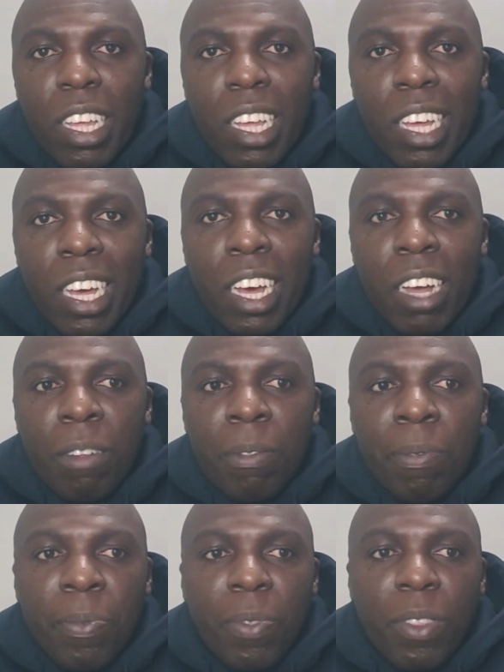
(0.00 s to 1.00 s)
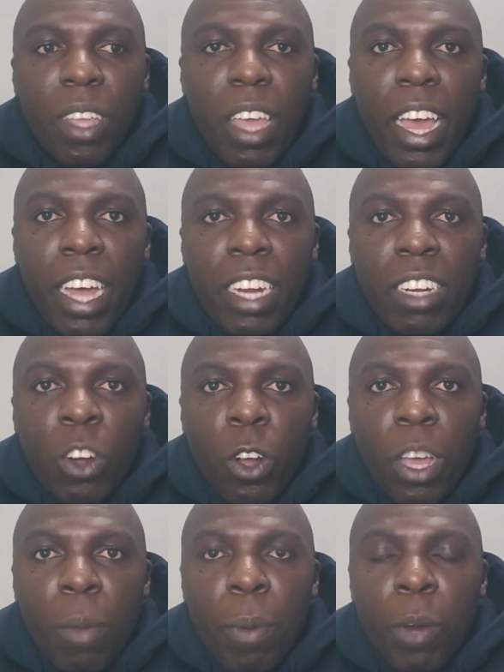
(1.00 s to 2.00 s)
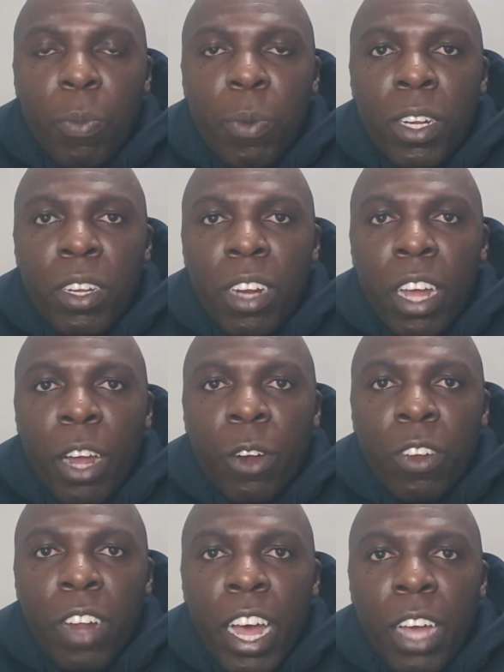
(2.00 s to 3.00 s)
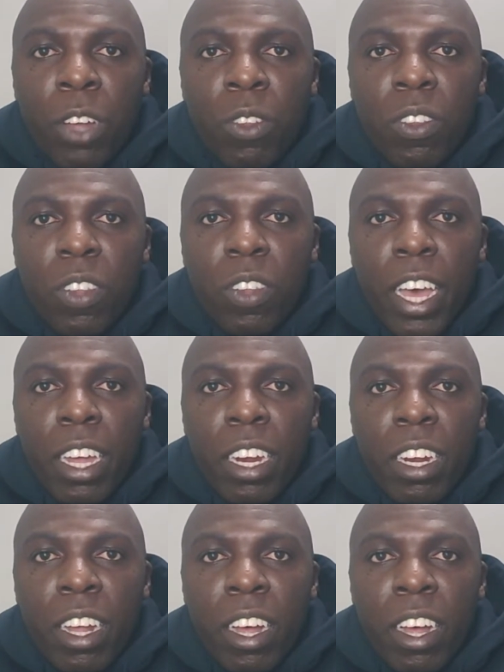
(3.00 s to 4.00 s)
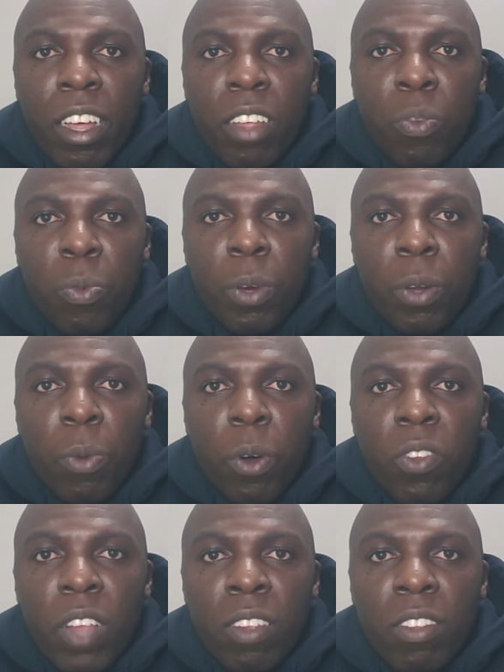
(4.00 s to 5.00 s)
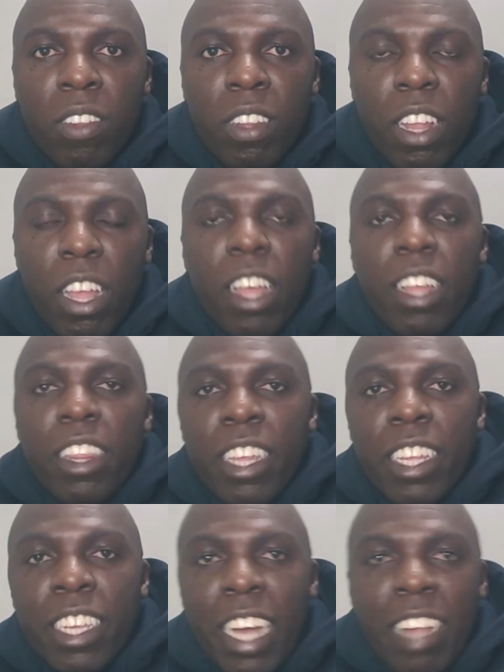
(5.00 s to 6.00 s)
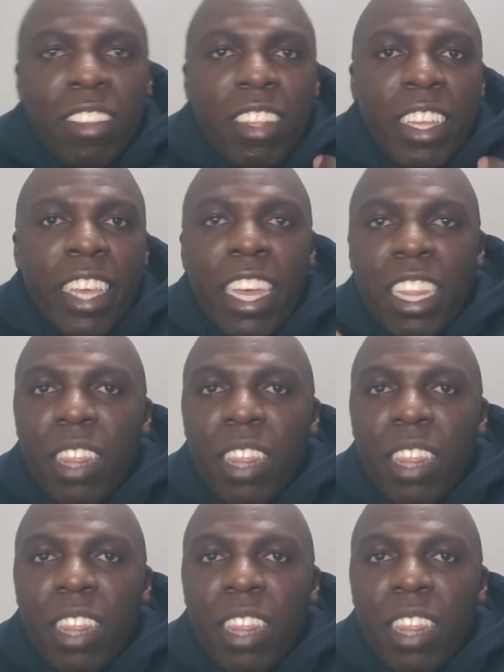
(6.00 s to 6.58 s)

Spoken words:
And talking about British and Irish Lions and Springboks, as they just gained